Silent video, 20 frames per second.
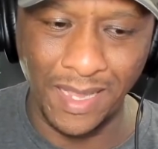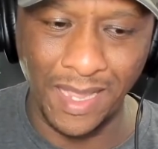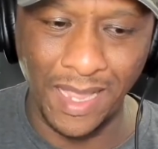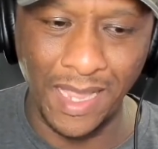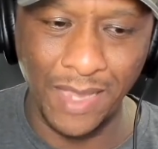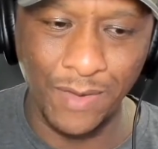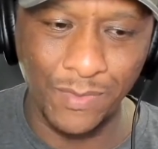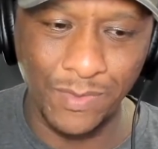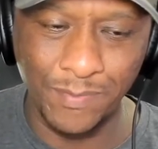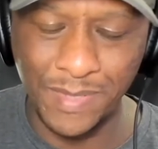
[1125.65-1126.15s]

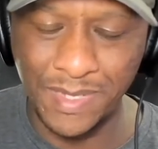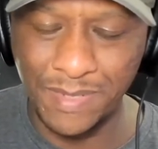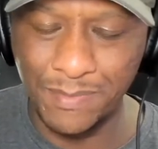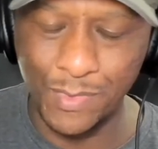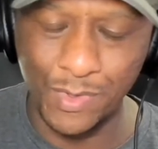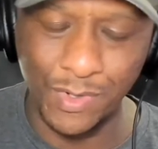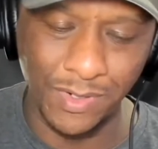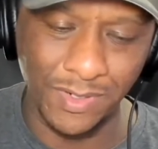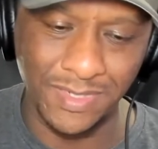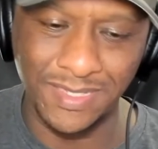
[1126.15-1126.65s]
I would be
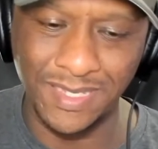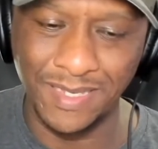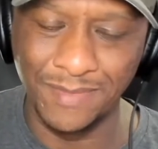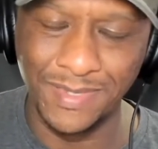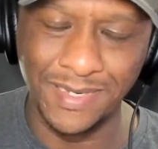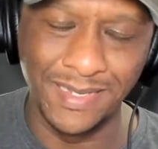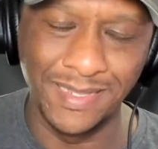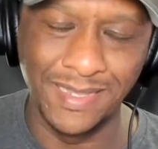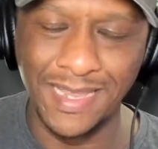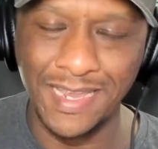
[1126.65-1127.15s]
more
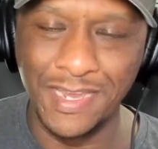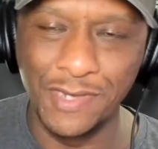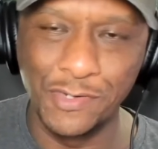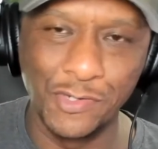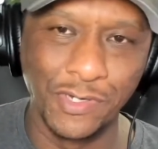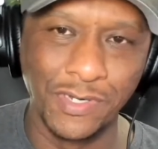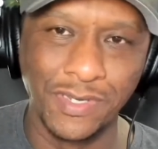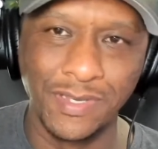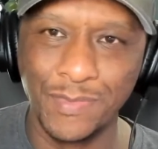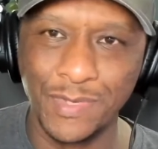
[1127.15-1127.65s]
accepted in the
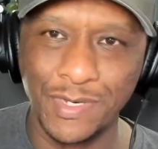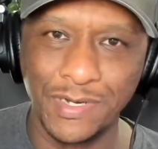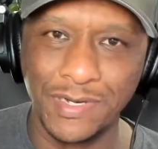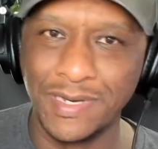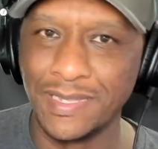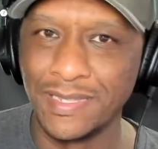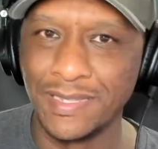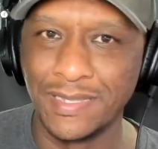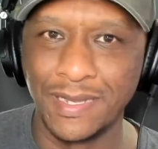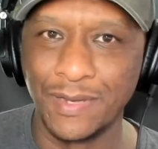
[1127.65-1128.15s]
Asian
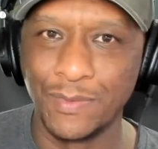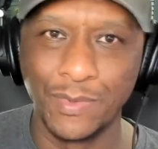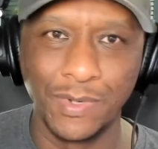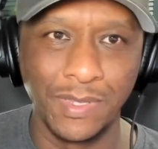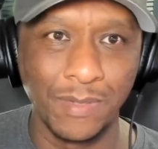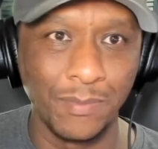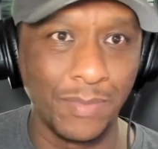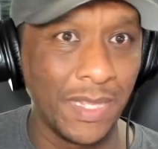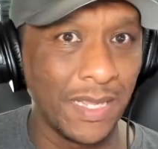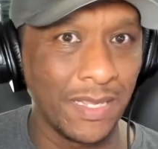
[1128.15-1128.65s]
community than I would in
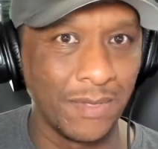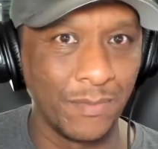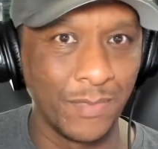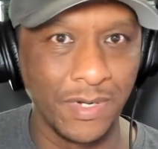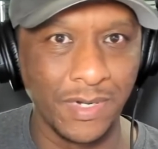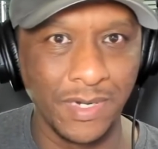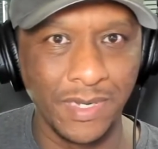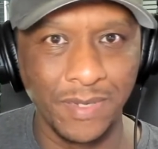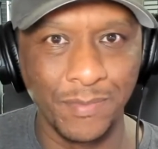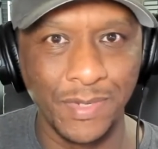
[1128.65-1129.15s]
the Black
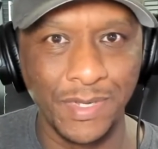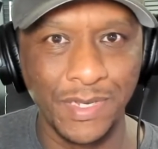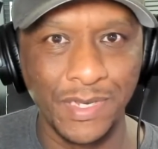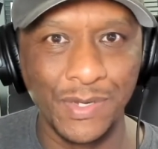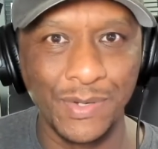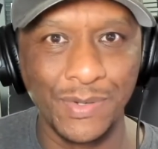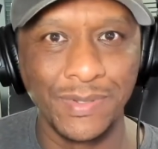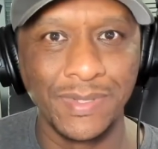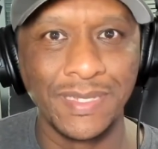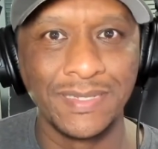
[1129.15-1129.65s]
community, but
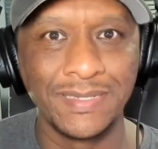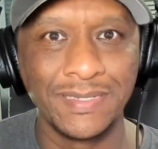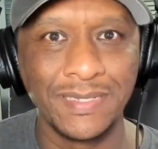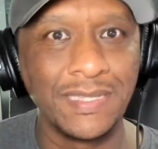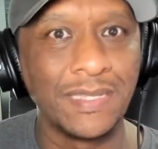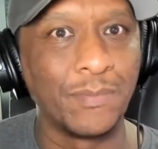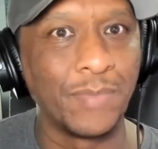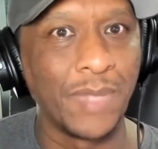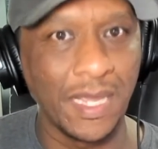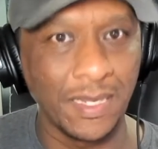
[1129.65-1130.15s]
you only
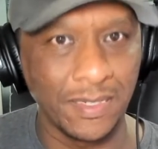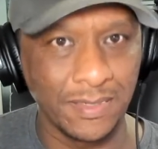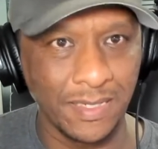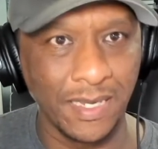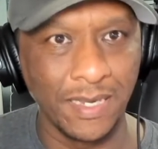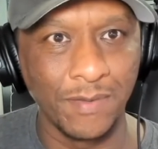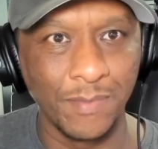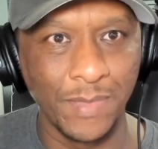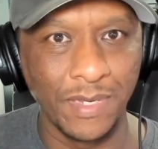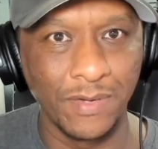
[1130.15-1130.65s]
see the Black
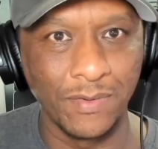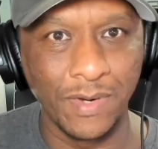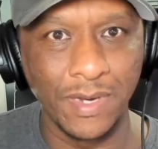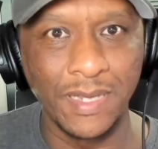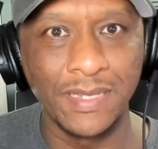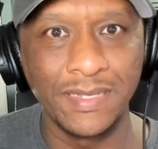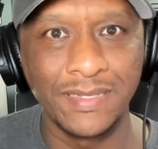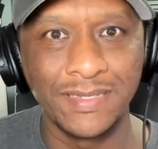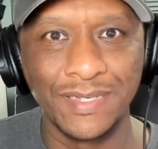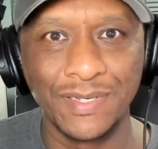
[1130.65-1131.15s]
side of me,
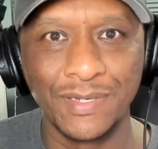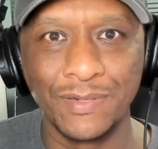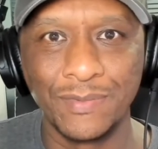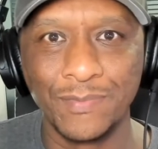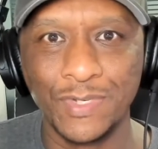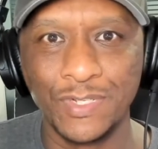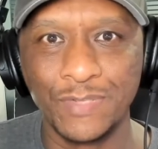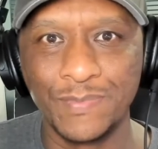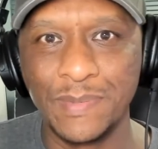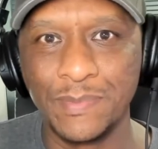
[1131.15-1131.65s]
right? So
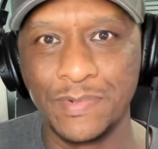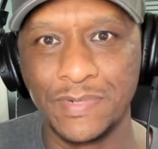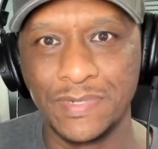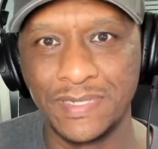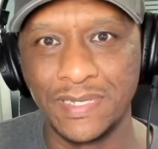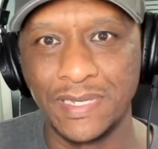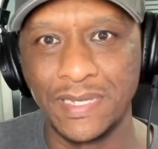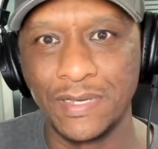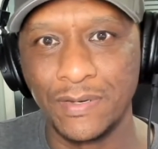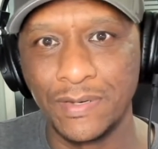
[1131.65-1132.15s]
most people
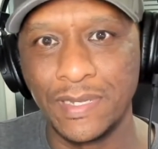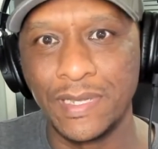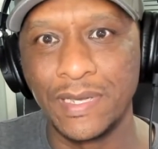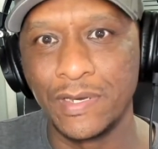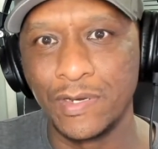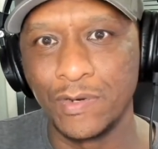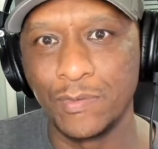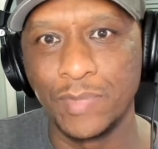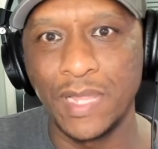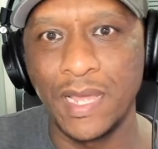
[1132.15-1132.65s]
just say, oh yeah,
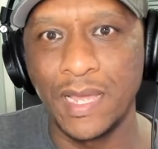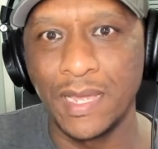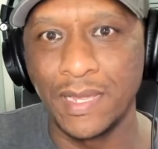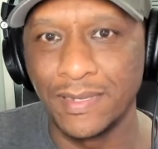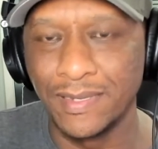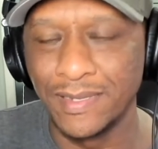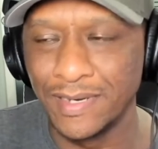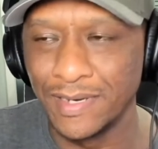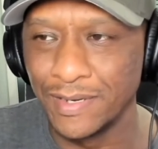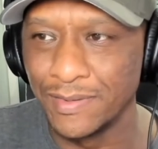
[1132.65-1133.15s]
you're Black,
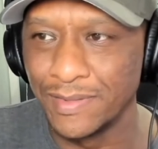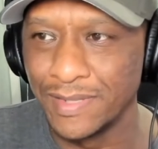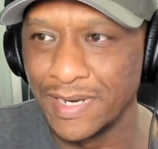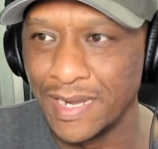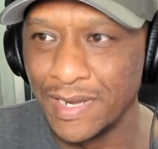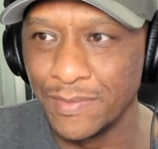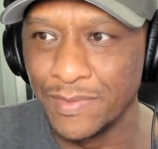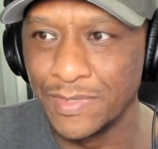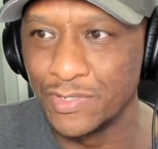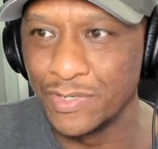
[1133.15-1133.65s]
then
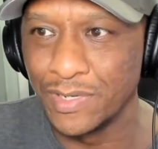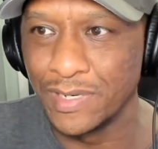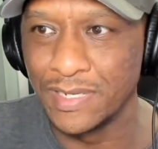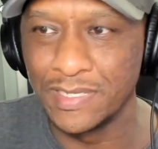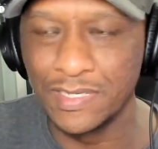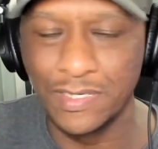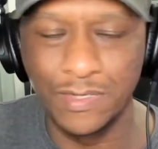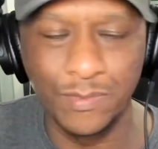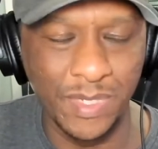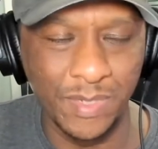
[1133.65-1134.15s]
I always try to
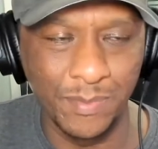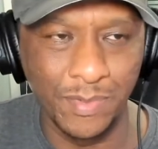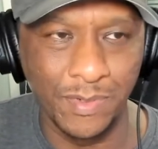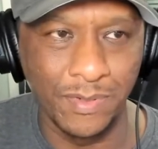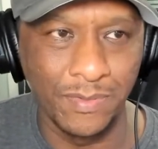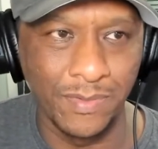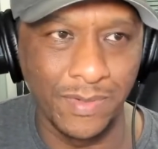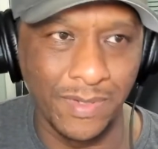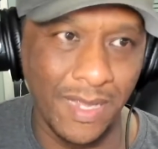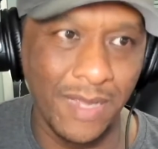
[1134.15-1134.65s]
tell
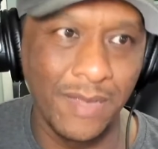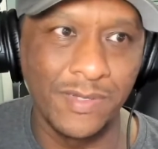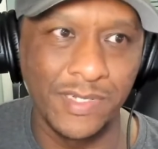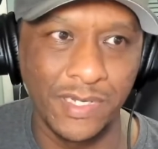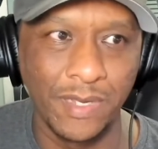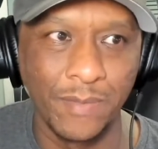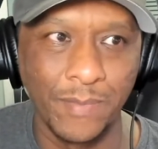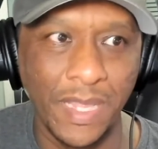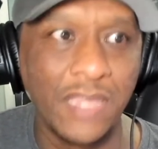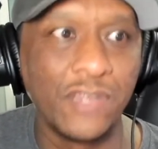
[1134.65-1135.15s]
people, well,
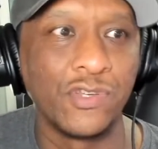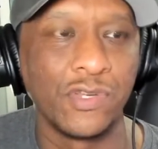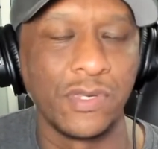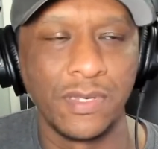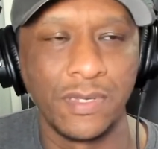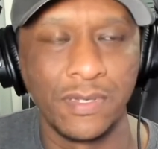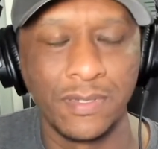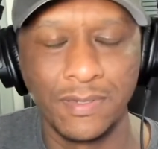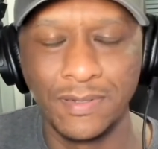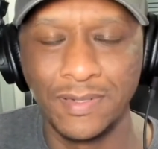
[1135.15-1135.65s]
actually I'm
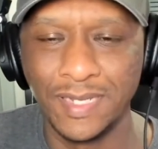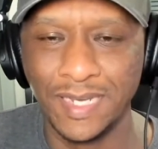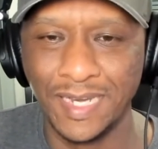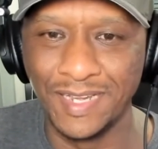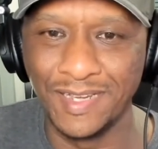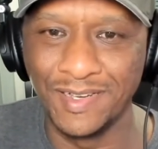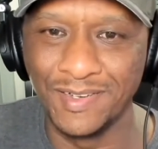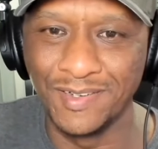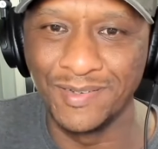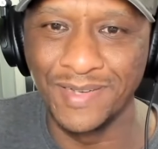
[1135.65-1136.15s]
Asian,
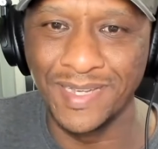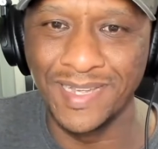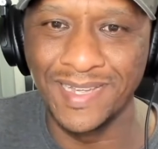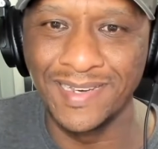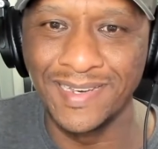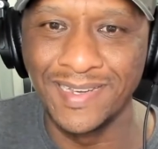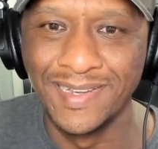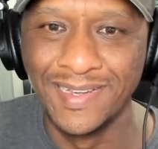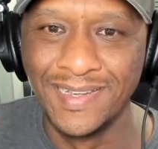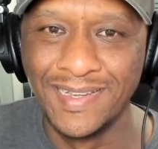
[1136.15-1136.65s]

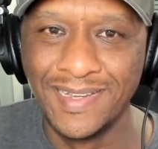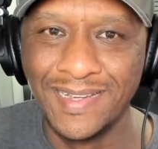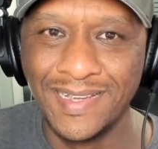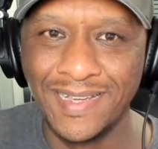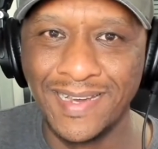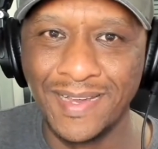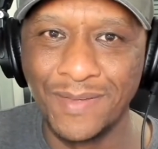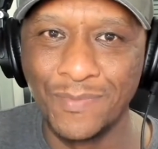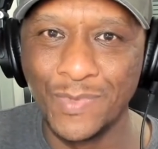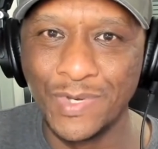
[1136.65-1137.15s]
and
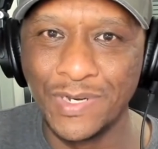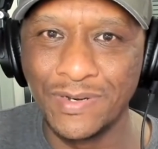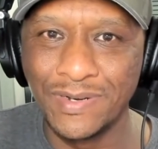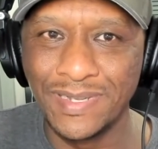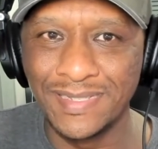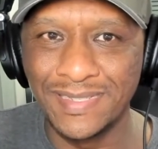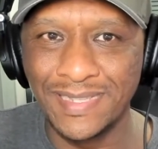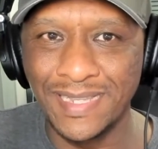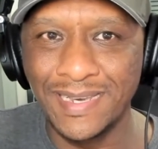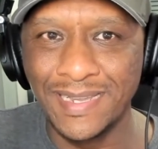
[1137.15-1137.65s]
I'm wondering,
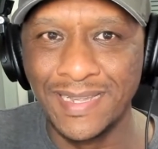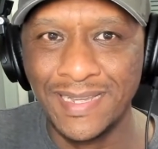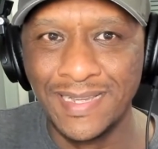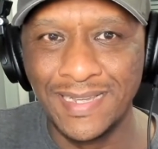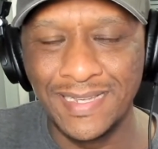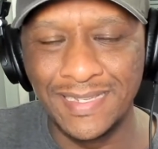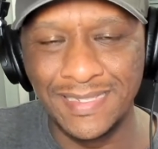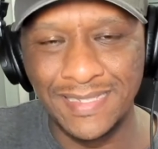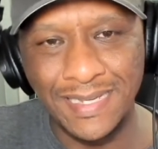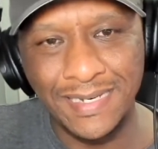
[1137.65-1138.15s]
is that
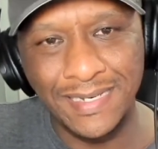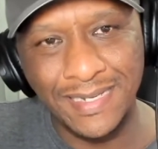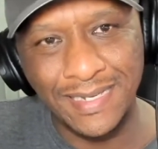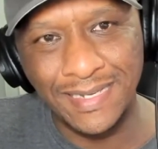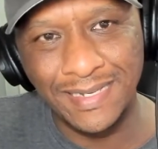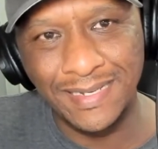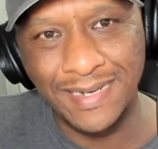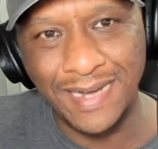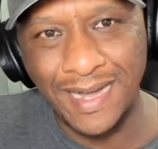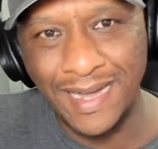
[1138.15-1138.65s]

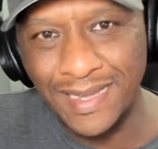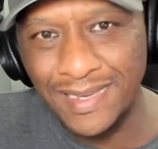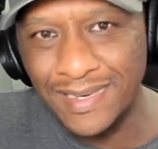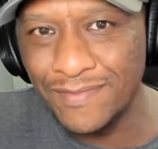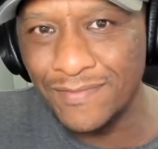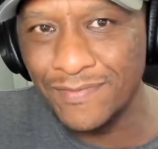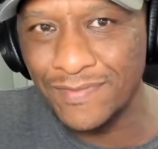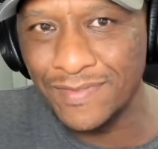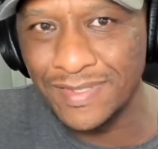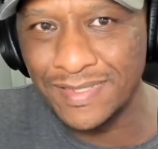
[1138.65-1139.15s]
kind
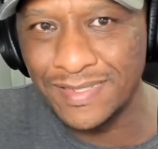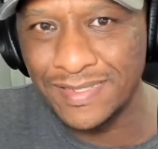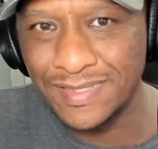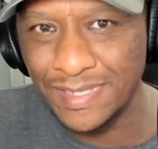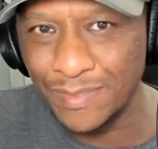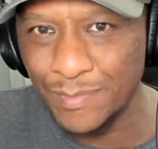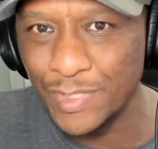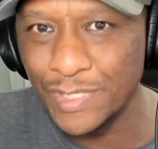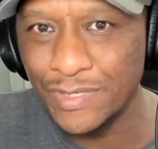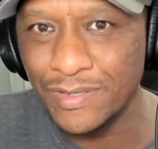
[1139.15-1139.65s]
of
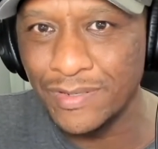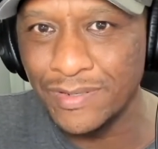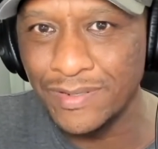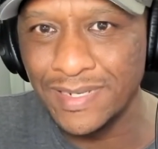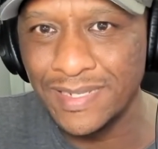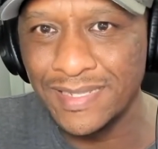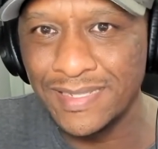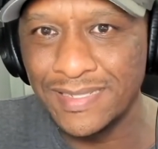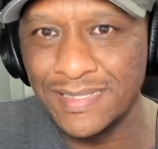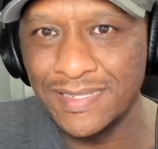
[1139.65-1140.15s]
similar
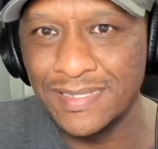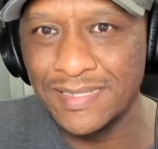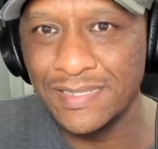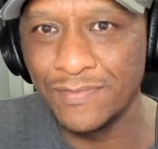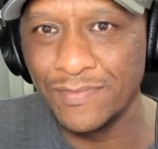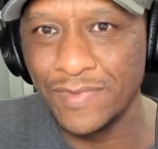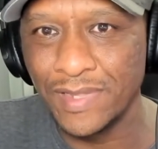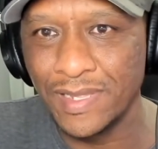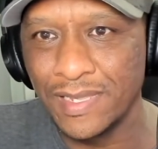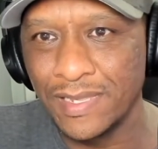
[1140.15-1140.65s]
in the sense
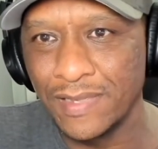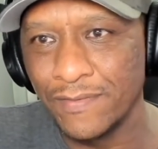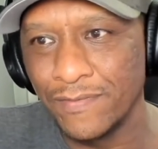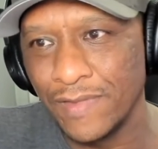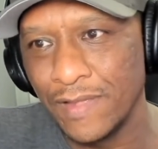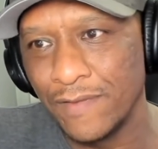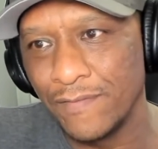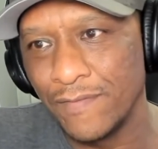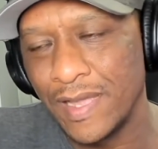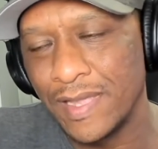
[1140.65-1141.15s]
of
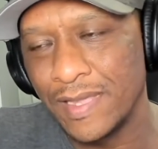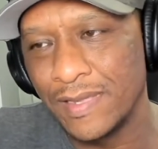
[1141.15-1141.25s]
if I could